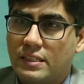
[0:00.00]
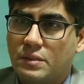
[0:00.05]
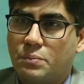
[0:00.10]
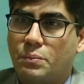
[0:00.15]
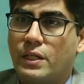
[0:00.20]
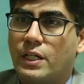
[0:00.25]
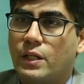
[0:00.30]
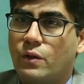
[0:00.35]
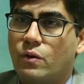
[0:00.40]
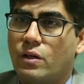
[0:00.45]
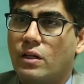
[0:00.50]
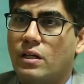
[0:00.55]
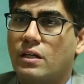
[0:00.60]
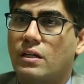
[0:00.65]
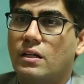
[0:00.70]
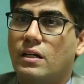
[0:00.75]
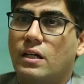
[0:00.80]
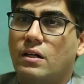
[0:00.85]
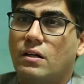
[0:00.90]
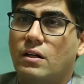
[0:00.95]
this
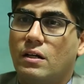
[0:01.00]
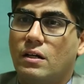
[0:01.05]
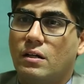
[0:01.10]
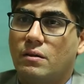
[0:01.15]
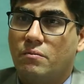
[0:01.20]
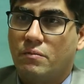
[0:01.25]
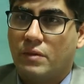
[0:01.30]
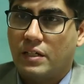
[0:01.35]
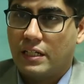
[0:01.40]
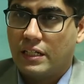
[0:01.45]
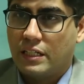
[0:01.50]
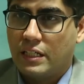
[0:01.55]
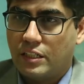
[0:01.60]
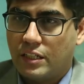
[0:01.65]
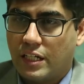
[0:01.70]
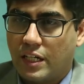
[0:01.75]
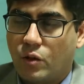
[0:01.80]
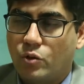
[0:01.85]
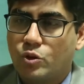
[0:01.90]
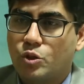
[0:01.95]
particular
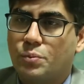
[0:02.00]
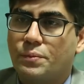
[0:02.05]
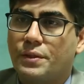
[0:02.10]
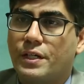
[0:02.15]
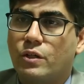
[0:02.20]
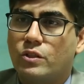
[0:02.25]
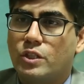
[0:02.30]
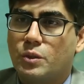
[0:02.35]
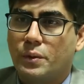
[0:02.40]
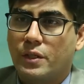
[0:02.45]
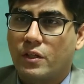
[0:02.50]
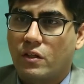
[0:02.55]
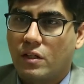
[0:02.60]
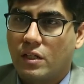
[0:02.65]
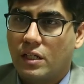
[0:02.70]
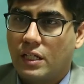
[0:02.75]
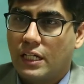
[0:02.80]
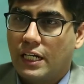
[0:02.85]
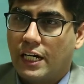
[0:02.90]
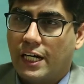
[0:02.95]
announcement, this
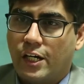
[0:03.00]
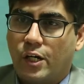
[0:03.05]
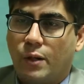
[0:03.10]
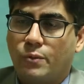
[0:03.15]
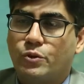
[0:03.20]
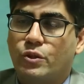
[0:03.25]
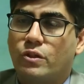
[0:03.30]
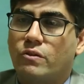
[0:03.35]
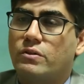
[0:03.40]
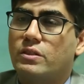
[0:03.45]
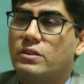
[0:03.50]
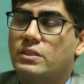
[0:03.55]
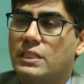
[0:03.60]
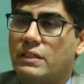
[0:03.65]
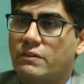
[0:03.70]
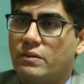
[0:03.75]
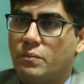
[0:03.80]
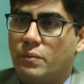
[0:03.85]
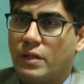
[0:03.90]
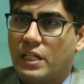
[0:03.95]
particular adoption of this
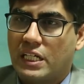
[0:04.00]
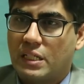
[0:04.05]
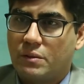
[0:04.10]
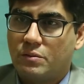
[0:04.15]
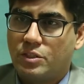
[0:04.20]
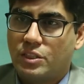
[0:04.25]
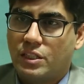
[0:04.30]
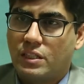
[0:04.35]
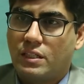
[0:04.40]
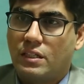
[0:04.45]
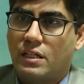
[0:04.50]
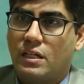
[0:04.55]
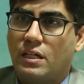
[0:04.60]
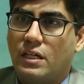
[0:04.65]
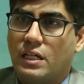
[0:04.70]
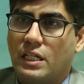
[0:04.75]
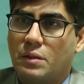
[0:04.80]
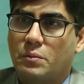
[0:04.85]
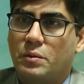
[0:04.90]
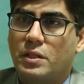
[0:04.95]
7th Pay Commission
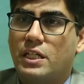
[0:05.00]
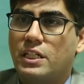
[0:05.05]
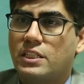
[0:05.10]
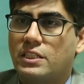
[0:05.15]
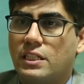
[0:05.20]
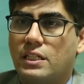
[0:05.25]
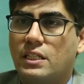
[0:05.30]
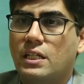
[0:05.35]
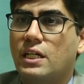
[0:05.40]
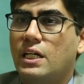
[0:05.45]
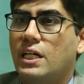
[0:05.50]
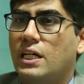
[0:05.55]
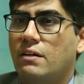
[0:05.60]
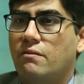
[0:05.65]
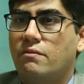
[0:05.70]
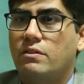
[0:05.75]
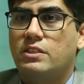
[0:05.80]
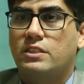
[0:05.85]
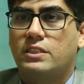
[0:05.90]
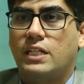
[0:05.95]
recommendation
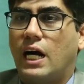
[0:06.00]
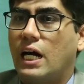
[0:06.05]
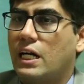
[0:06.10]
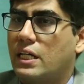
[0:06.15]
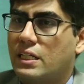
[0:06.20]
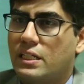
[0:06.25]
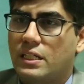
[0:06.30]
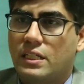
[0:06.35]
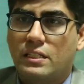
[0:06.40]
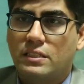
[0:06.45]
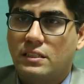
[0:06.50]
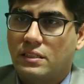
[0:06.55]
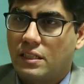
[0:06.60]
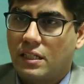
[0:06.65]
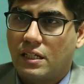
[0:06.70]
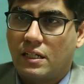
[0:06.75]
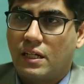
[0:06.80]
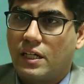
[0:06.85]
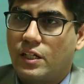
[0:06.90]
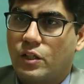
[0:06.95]
will start increasing
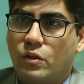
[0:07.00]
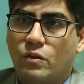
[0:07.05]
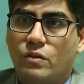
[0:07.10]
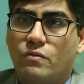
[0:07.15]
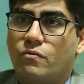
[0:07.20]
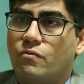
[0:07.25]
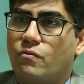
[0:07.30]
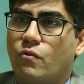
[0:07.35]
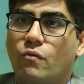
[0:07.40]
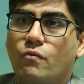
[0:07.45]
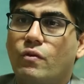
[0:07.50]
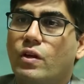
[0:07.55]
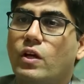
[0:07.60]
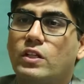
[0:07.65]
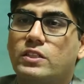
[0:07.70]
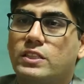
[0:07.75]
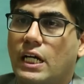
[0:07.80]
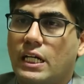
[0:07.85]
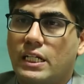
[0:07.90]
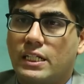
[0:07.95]
the rent or will
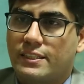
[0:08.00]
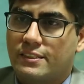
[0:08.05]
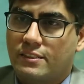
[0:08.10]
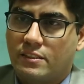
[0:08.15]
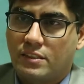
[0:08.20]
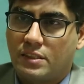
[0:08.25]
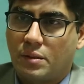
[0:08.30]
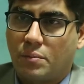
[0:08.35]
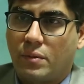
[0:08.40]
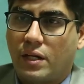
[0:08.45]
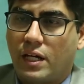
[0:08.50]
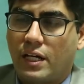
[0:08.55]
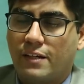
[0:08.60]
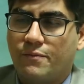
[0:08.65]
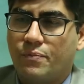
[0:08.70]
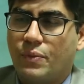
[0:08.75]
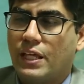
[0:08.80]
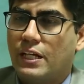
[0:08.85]
start increasing the supply.